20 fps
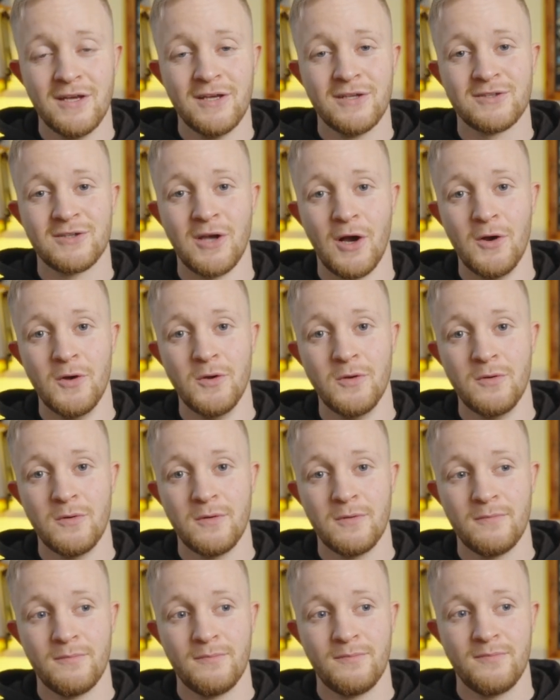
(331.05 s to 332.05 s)
So
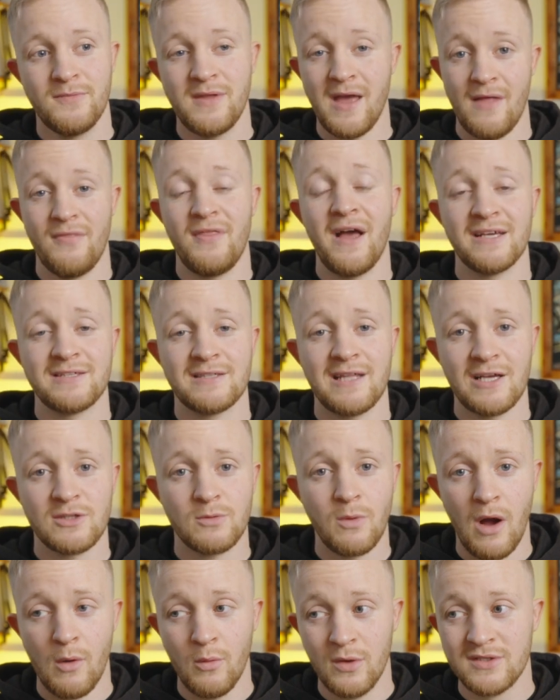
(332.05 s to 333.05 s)
yeah, that's
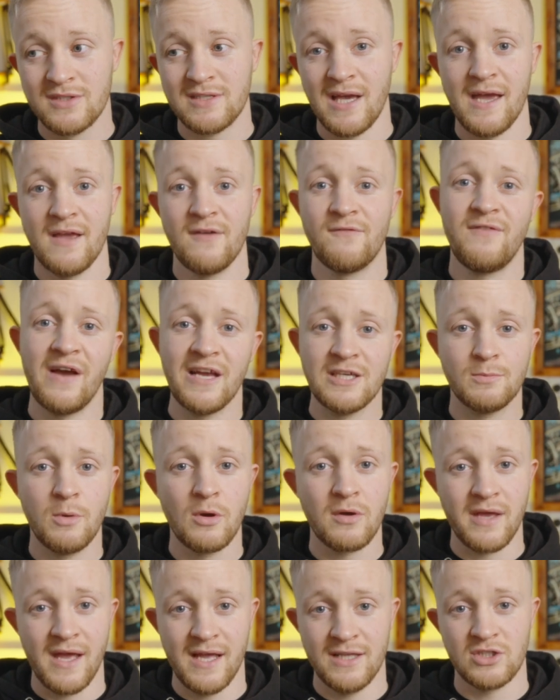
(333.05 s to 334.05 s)
what I would say.
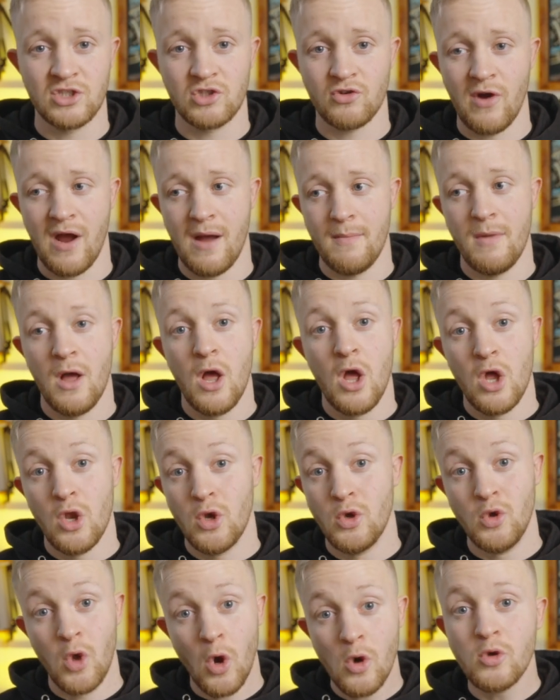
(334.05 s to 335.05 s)
Facebook, Instagram,
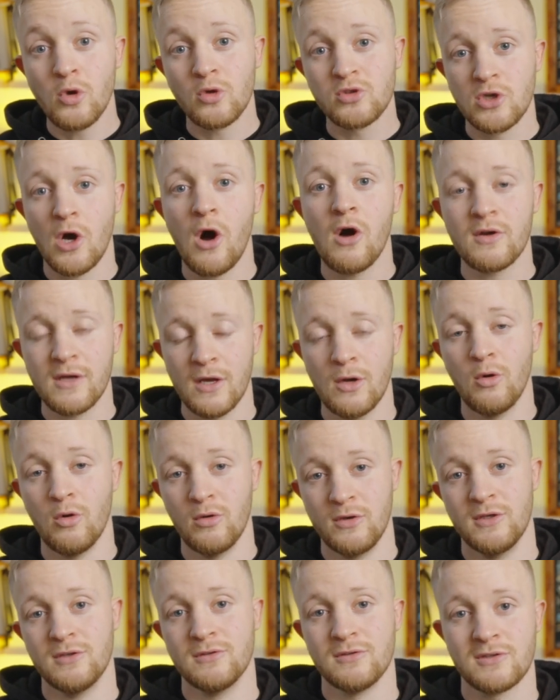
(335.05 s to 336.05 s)
know your target
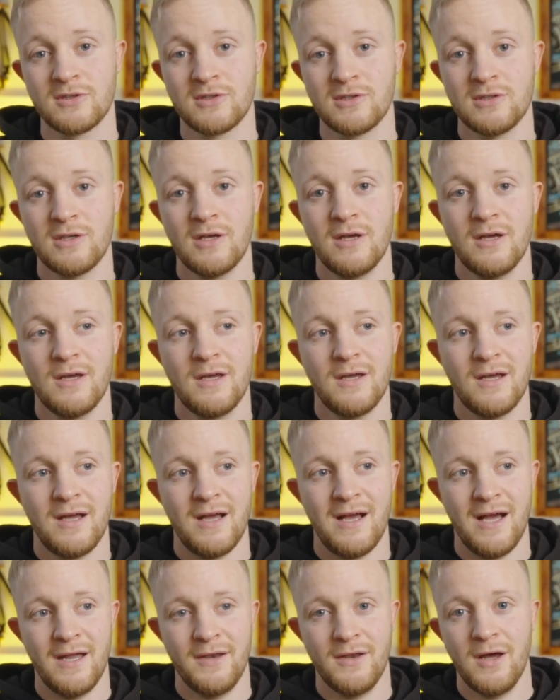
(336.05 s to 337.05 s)
audience,
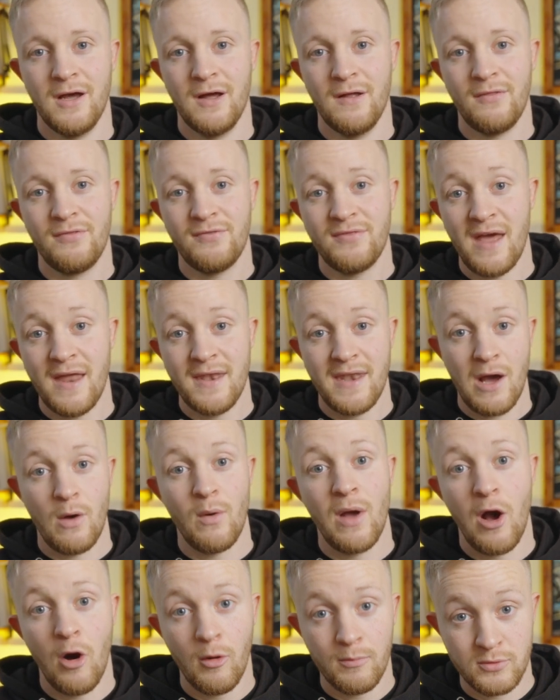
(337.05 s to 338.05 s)
and then that
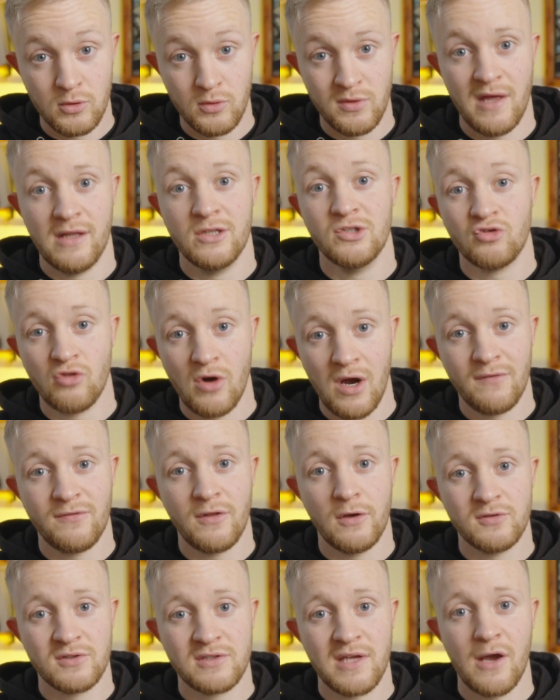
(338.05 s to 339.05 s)
will help you then drive
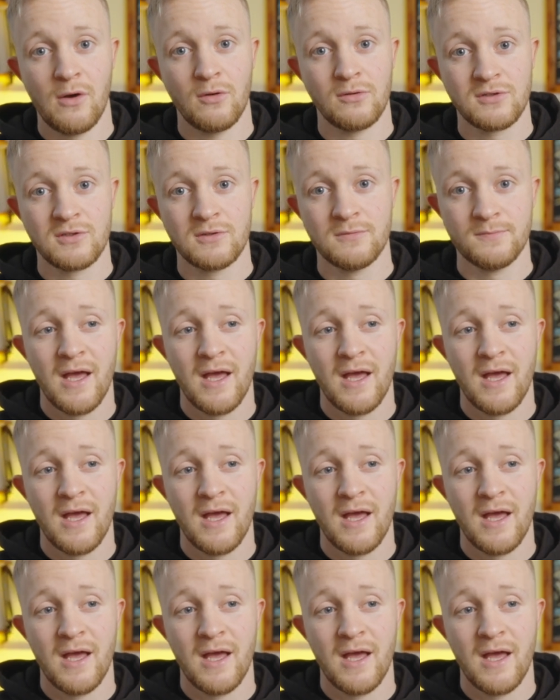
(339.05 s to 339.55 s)
those sales.